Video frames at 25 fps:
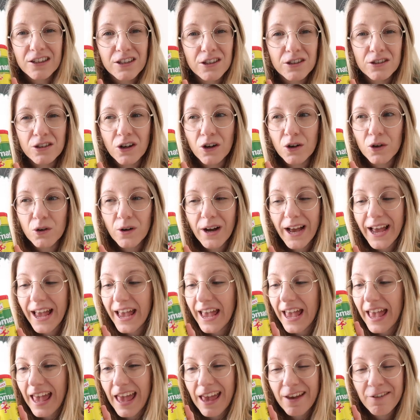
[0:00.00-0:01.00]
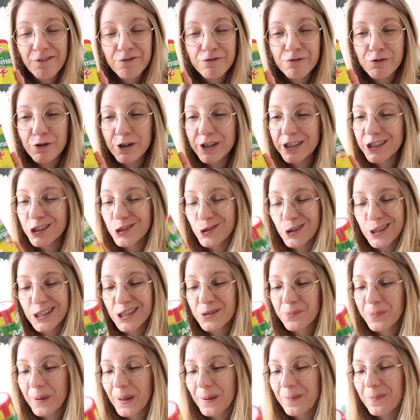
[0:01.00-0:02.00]
You know, every
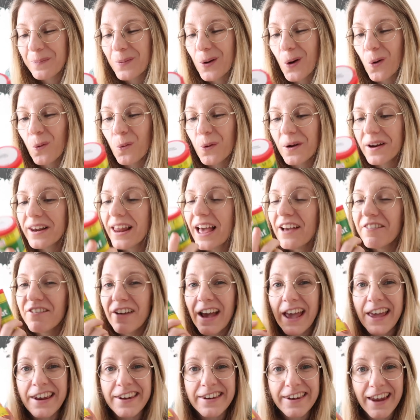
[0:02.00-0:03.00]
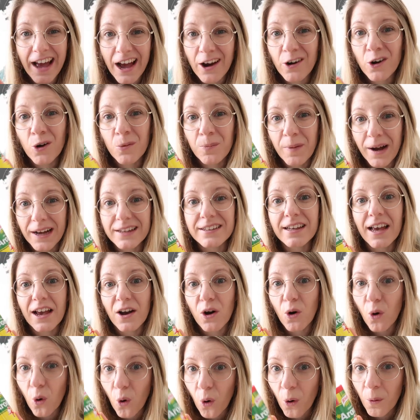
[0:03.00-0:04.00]
Swiss people will have an aromat
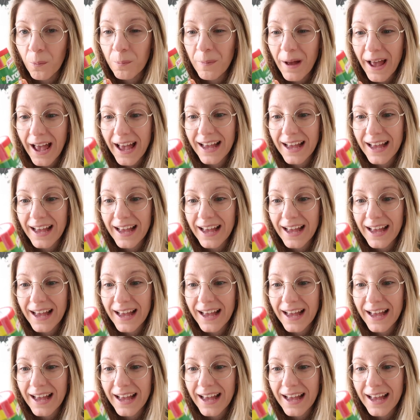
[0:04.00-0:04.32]
at home,